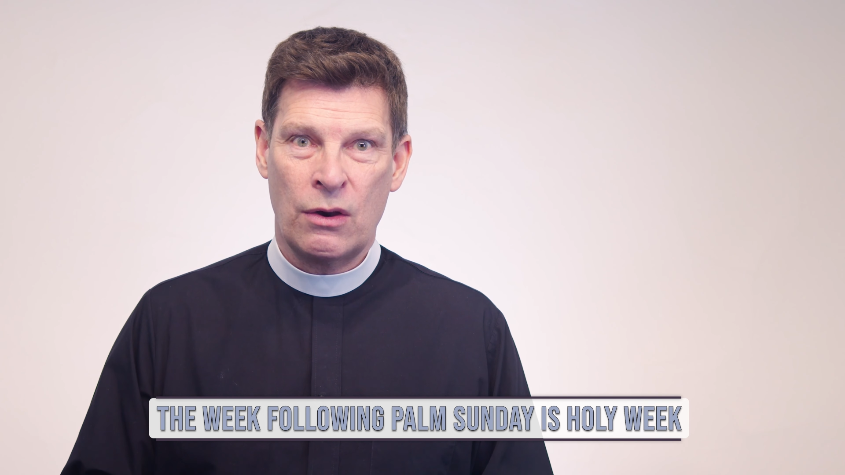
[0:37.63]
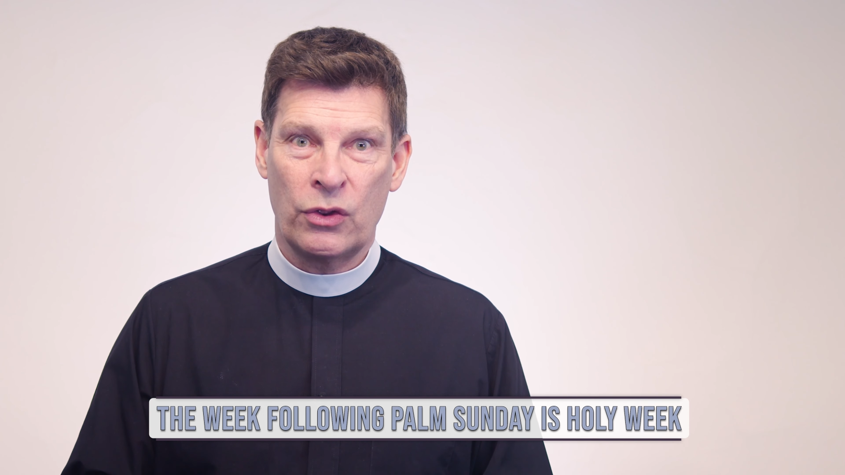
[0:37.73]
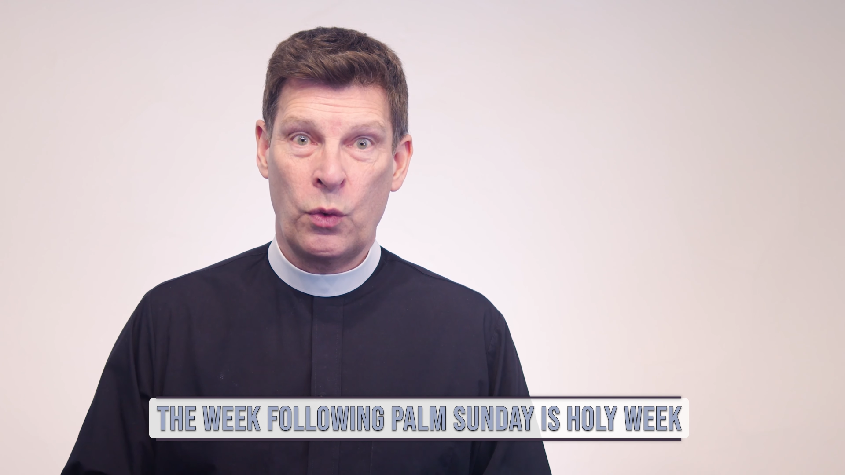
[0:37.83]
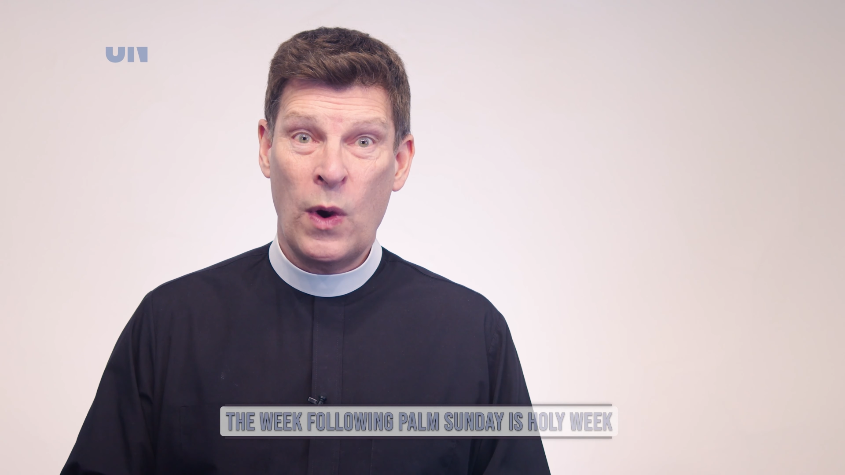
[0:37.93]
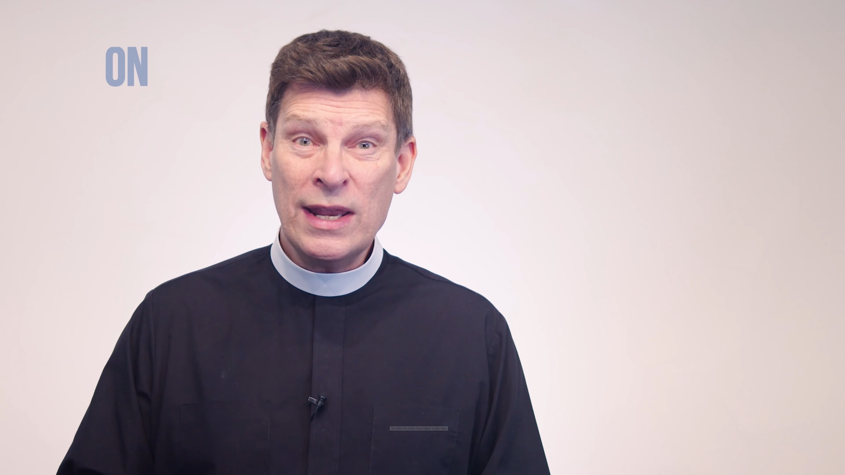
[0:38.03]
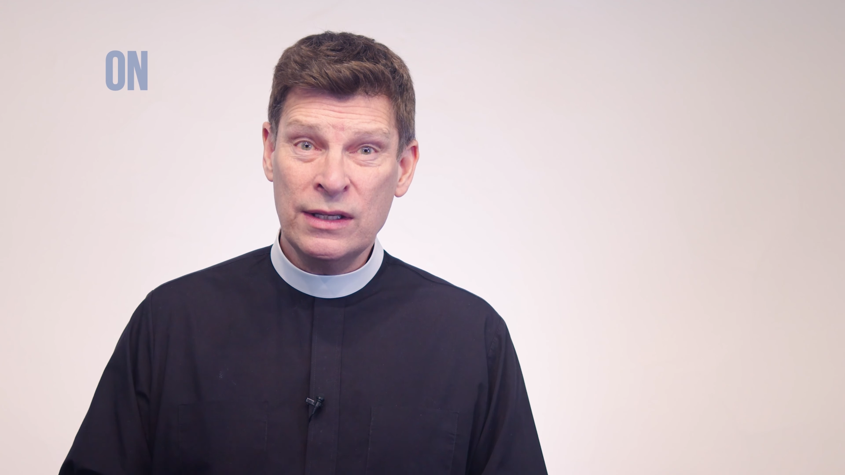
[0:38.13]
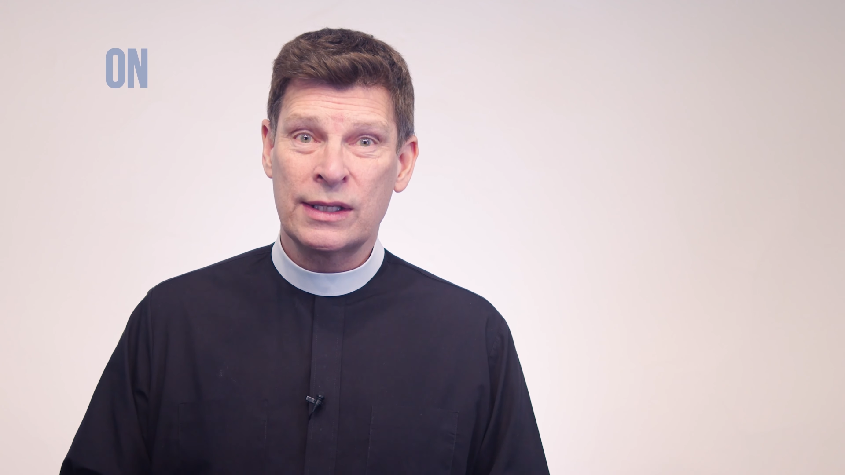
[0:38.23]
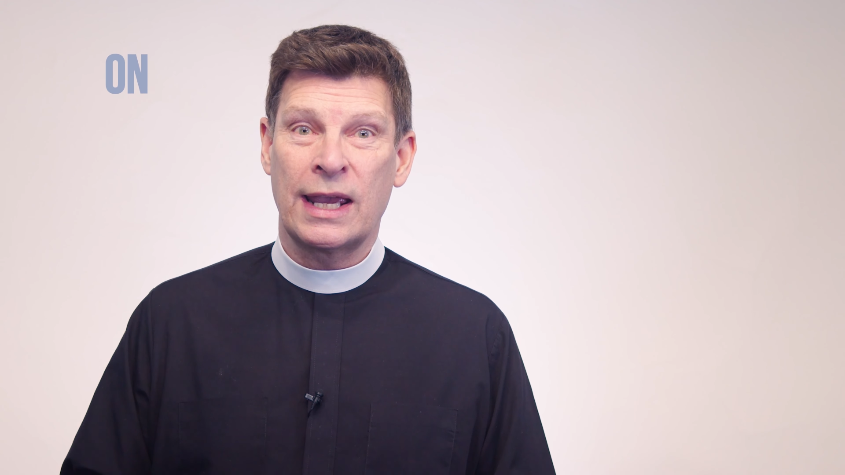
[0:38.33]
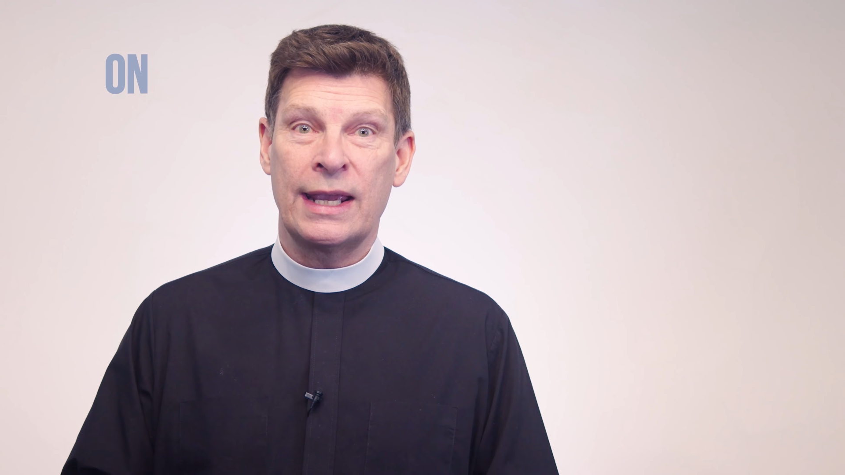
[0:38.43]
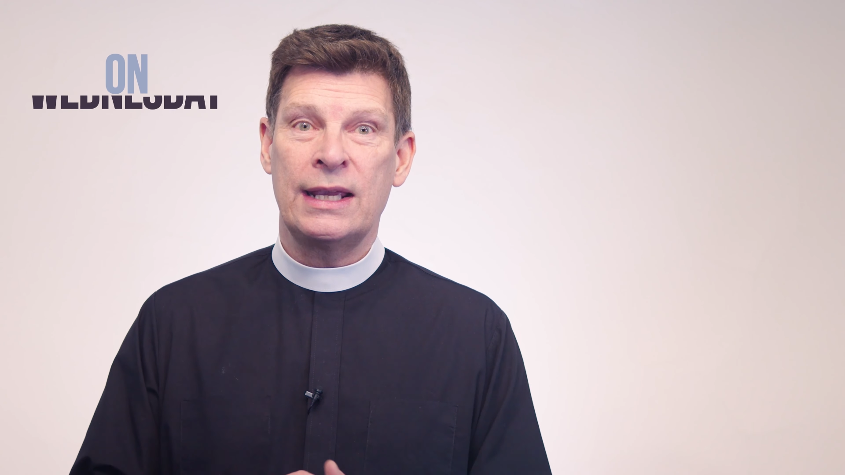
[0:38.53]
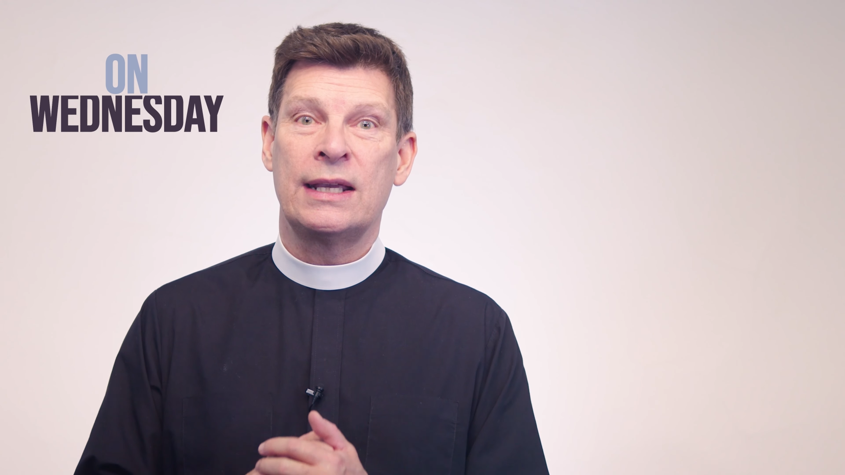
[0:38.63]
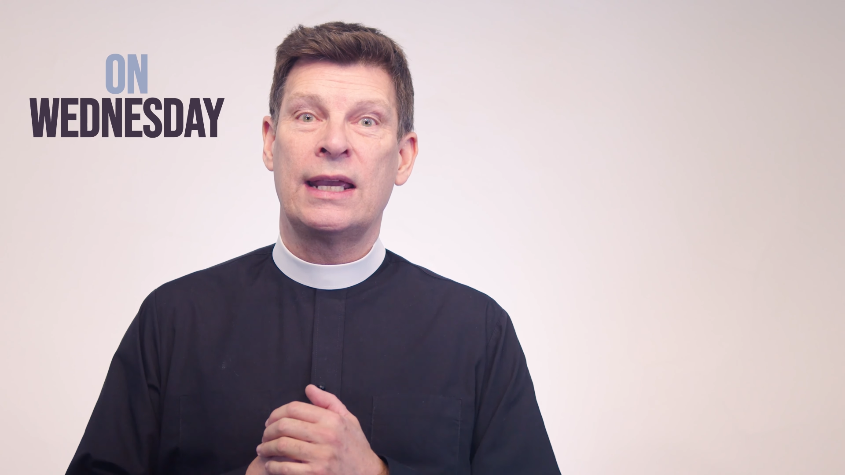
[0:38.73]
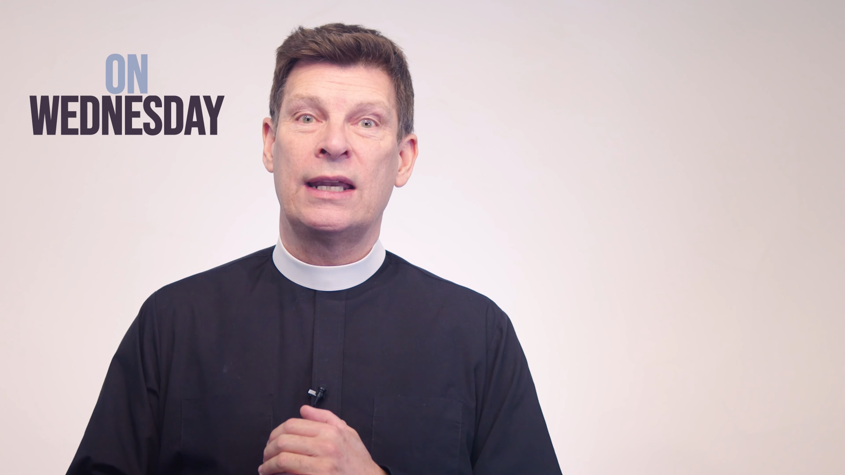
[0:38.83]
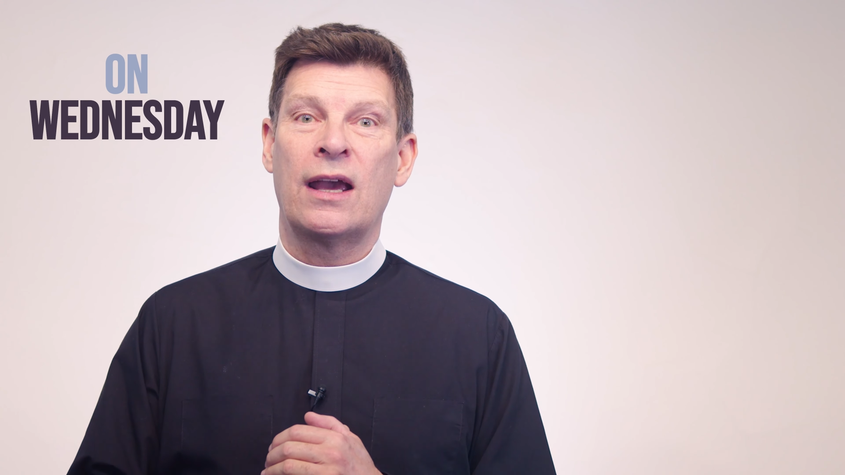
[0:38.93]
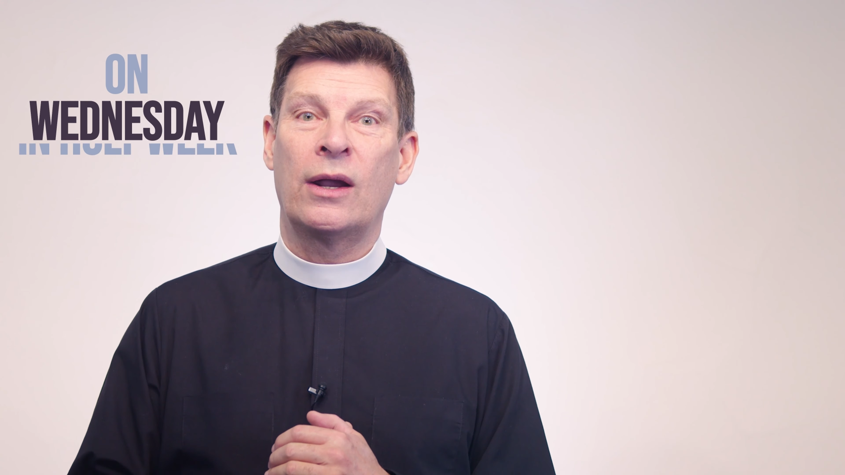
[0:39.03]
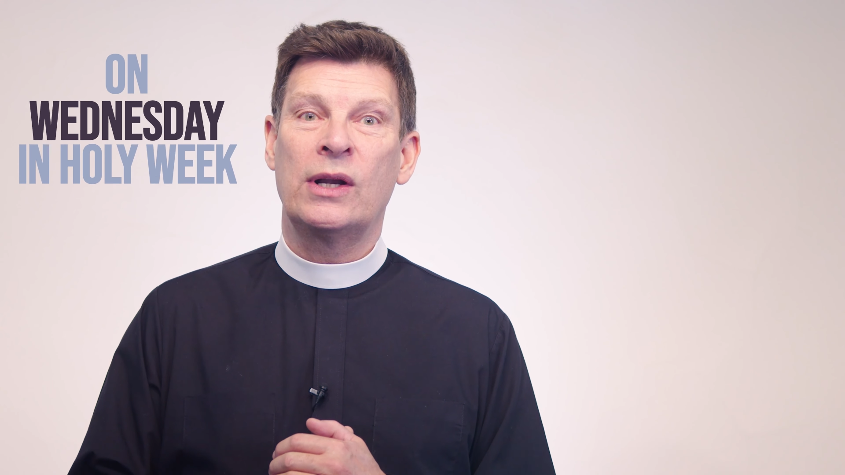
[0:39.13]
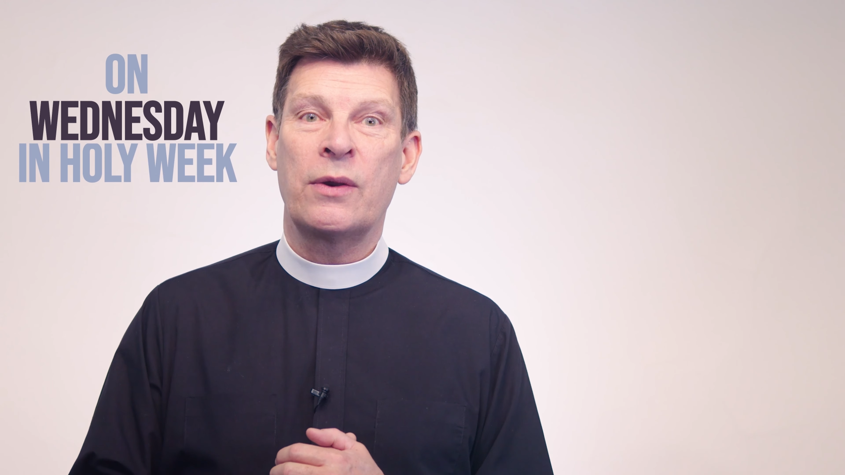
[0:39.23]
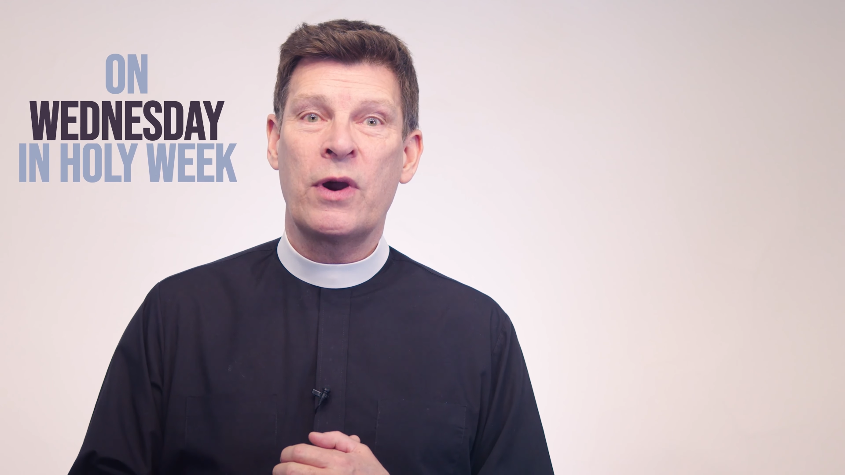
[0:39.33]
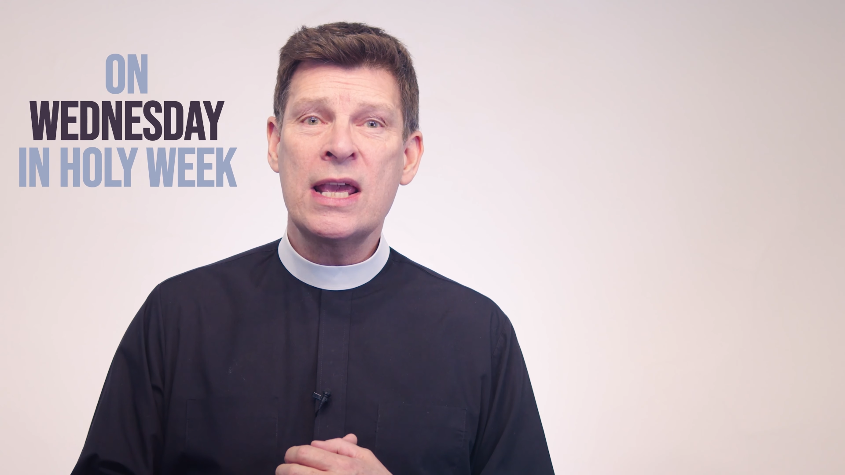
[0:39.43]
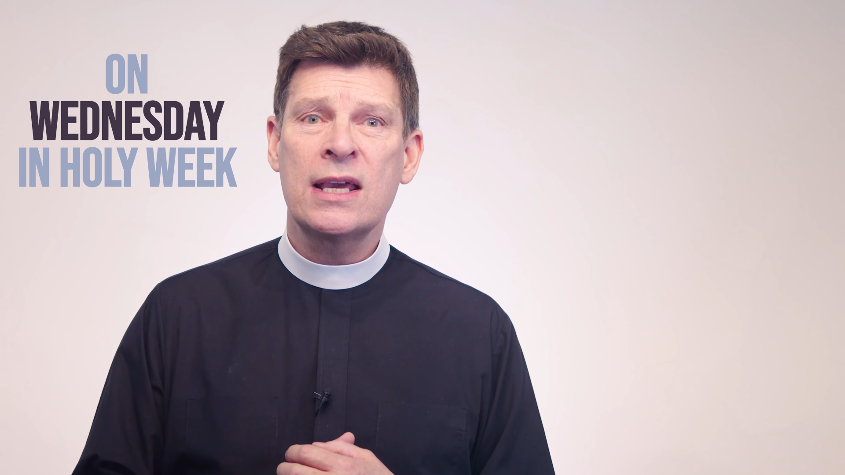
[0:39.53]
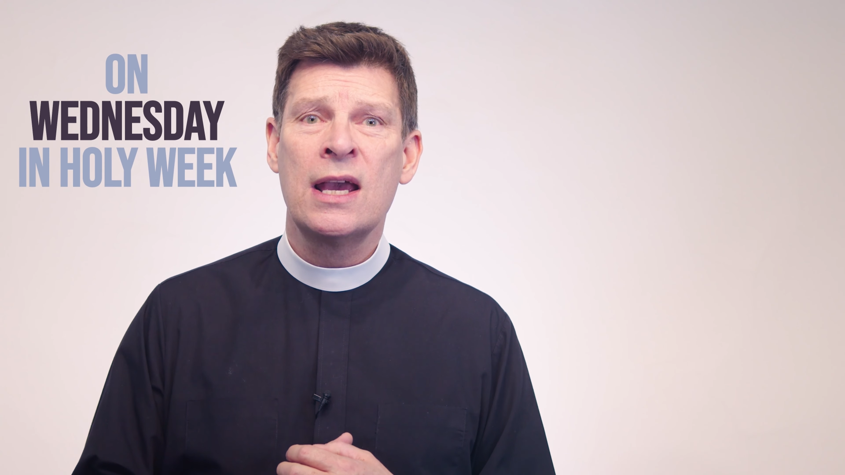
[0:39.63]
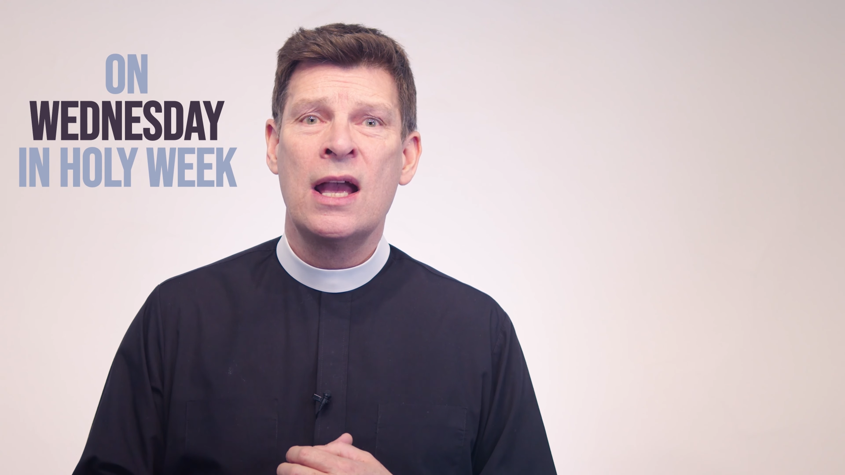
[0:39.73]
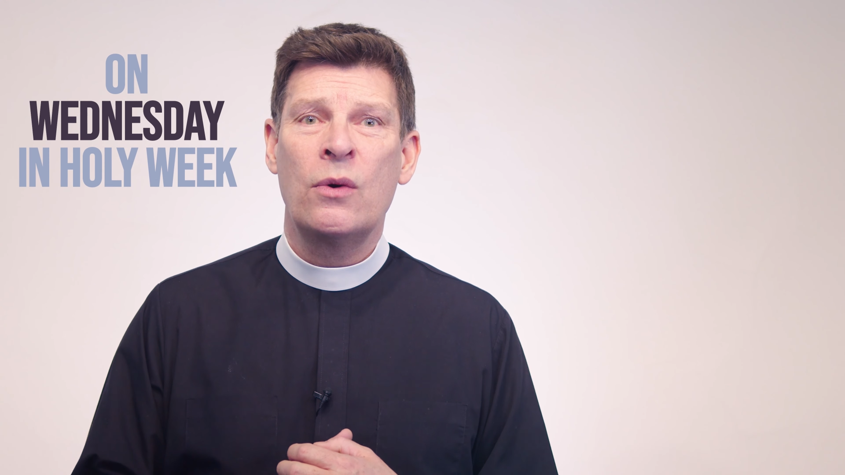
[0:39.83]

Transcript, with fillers: On the Wednesday in Holy Week,